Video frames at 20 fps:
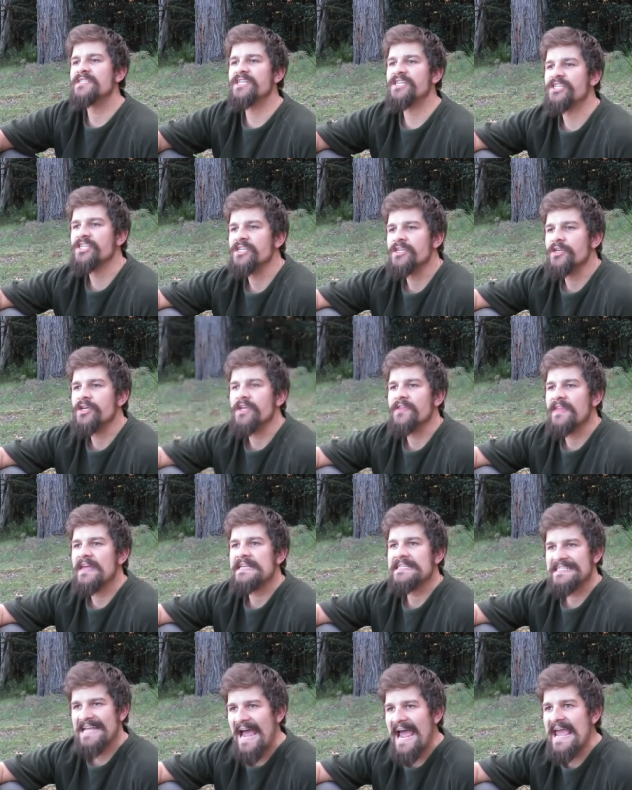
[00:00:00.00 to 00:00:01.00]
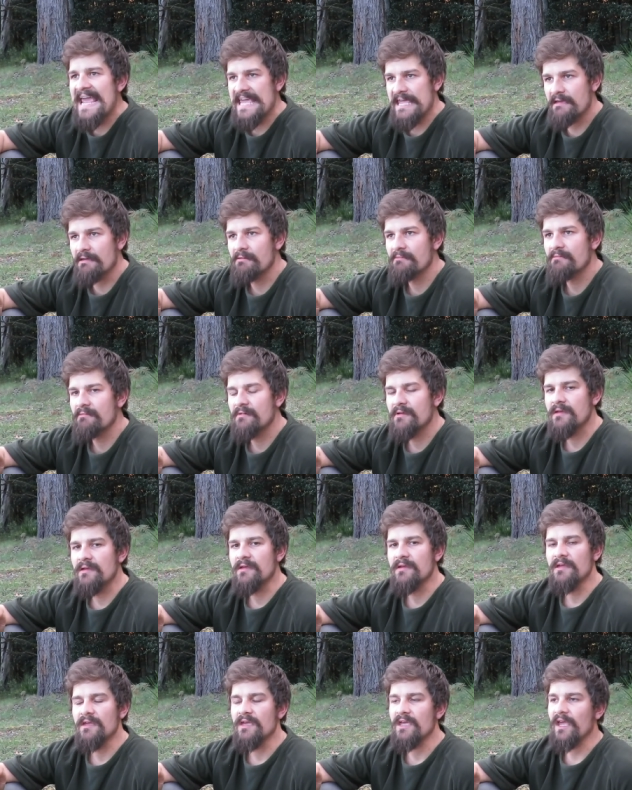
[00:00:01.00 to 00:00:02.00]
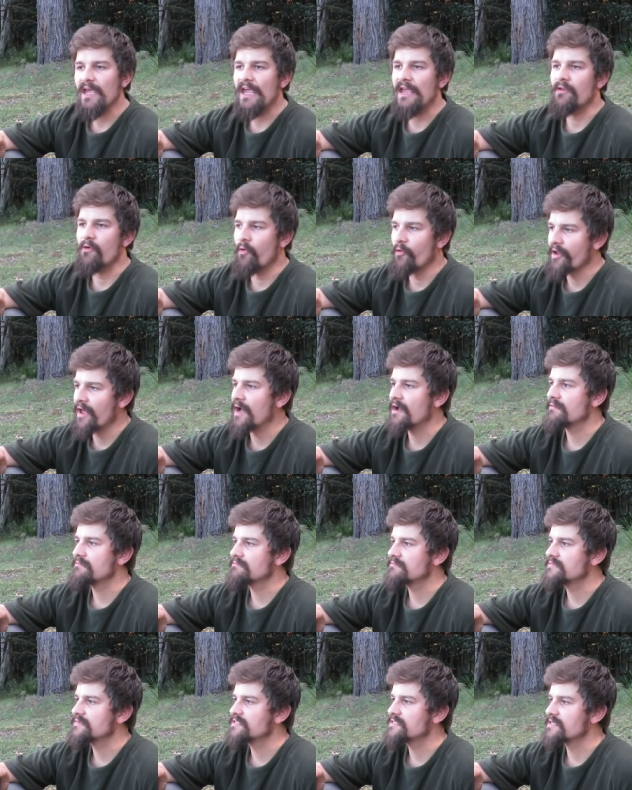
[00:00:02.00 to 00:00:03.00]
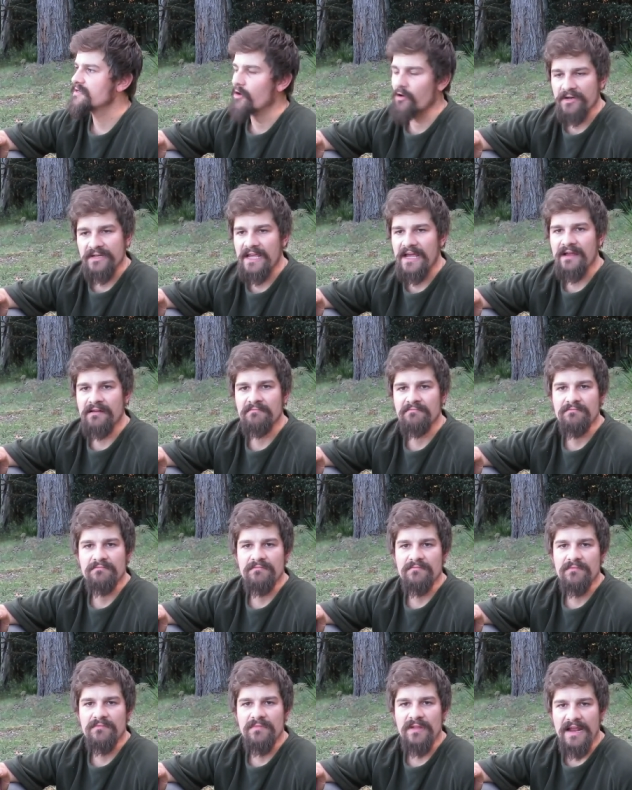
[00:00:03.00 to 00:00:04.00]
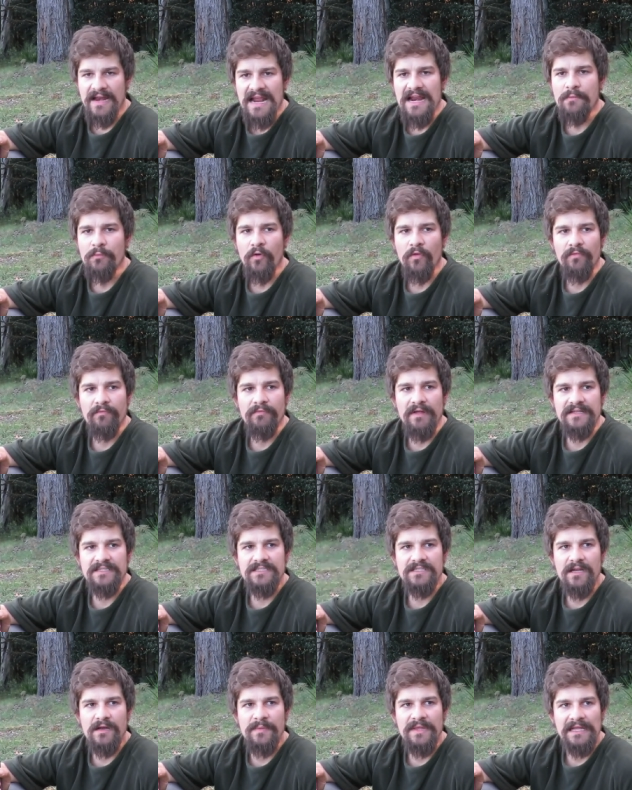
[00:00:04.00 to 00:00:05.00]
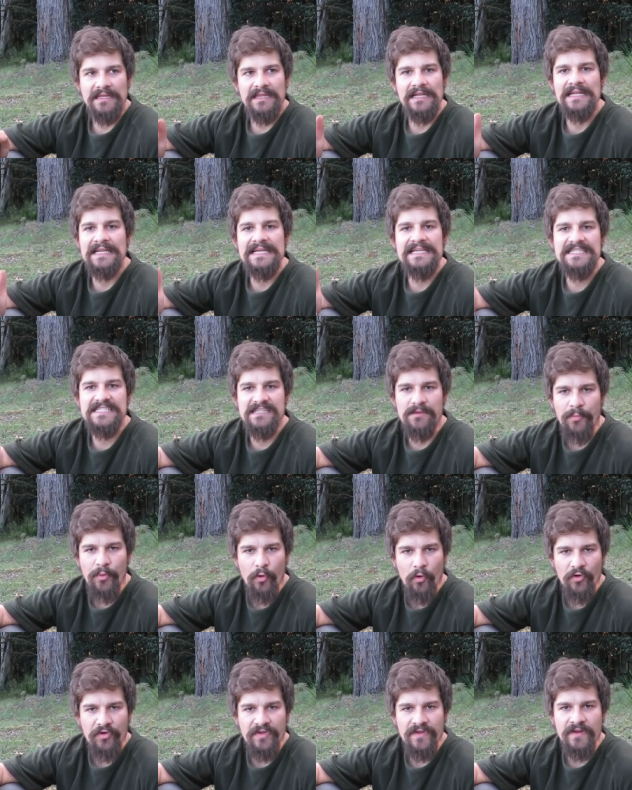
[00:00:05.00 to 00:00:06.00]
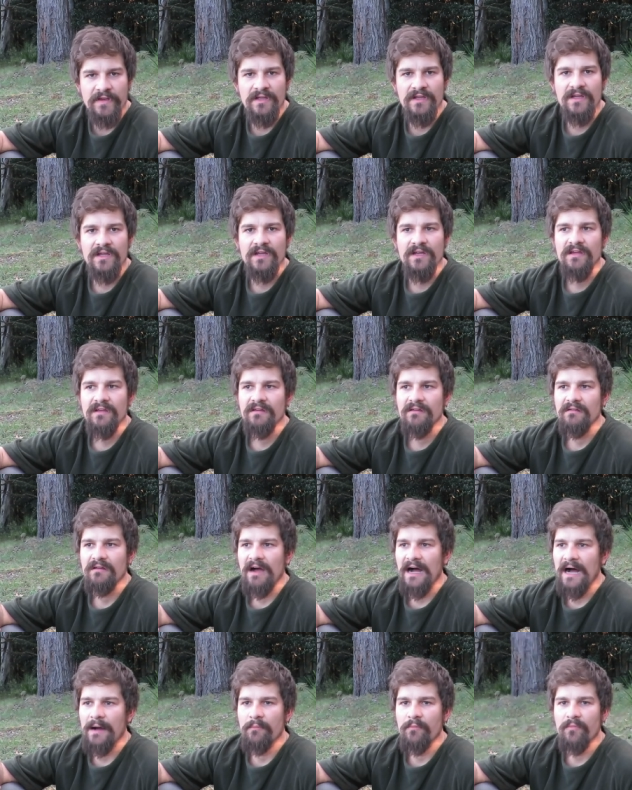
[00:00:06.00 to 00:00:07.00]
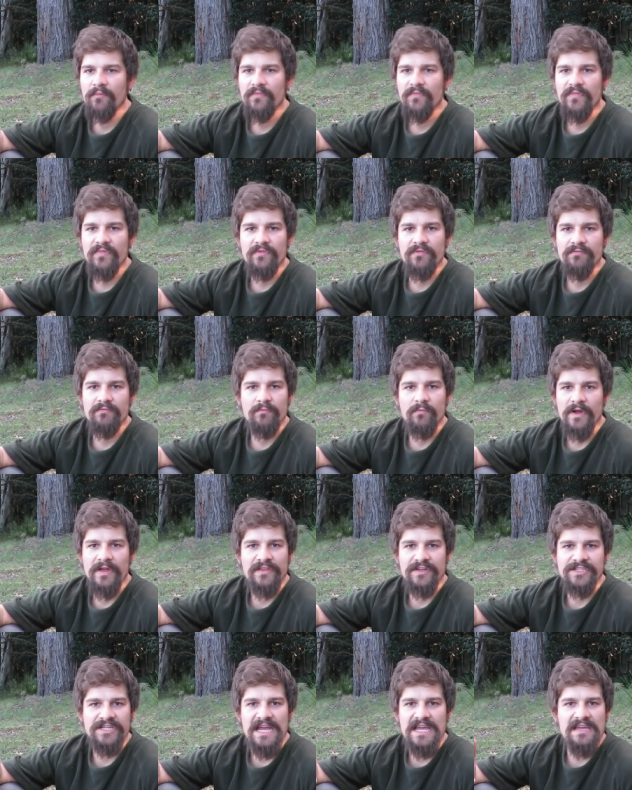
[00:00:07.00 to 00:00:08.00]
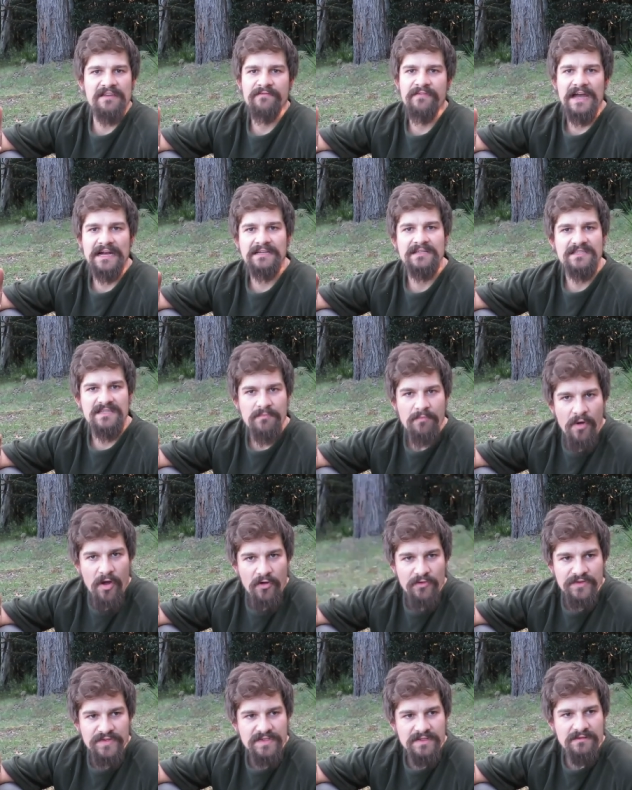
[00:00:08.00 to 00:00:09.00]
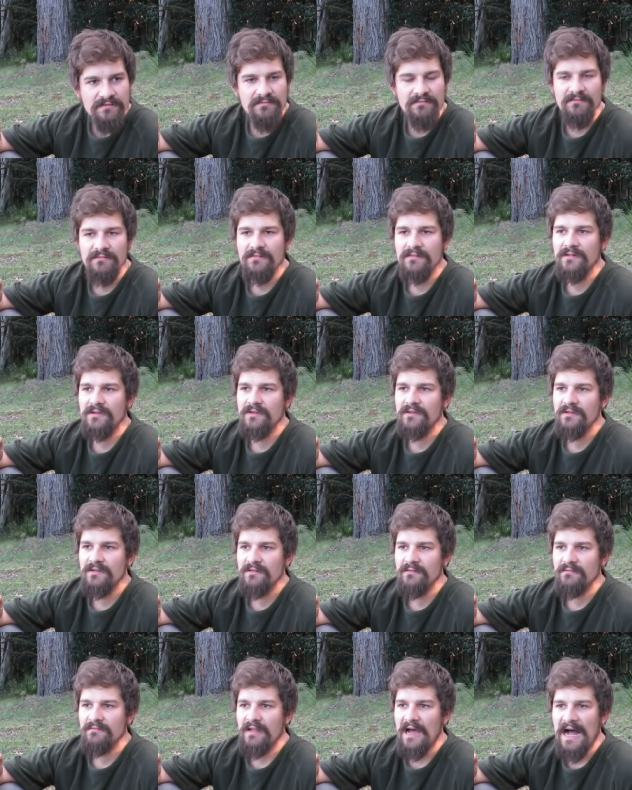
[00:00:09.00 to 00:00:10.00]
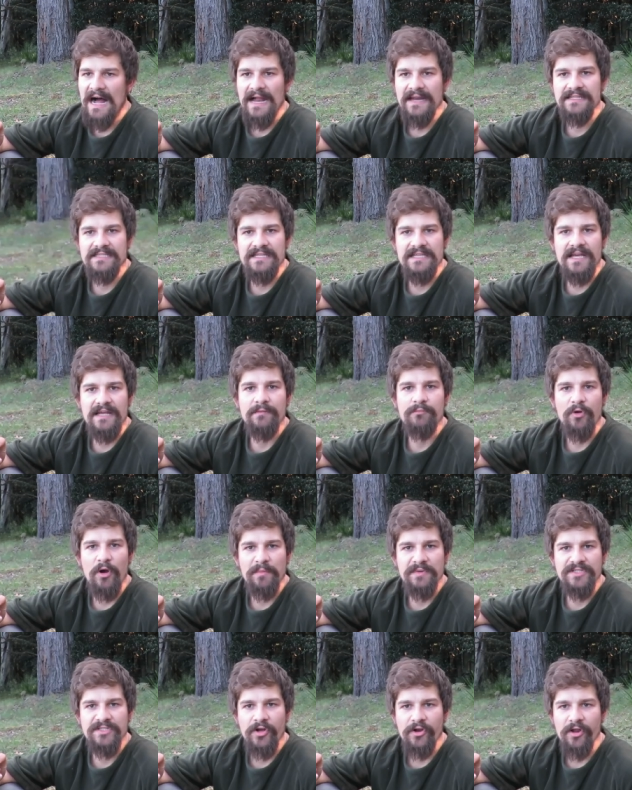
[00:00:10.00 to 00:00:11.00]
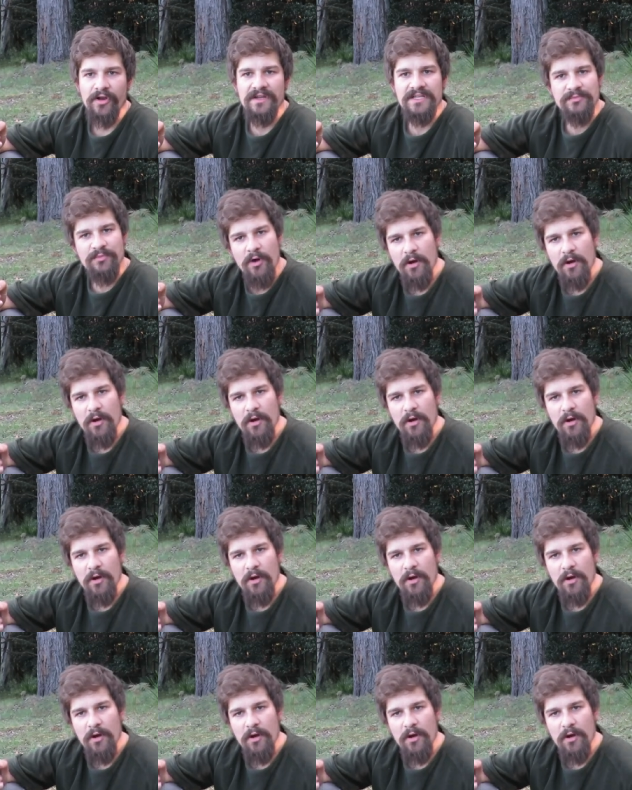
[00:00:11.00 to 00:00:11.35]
position you could then take in order to knock down an animal that's going to be like the least supported, um, where the shaking factor is the most, the hardest to get a proper shot on is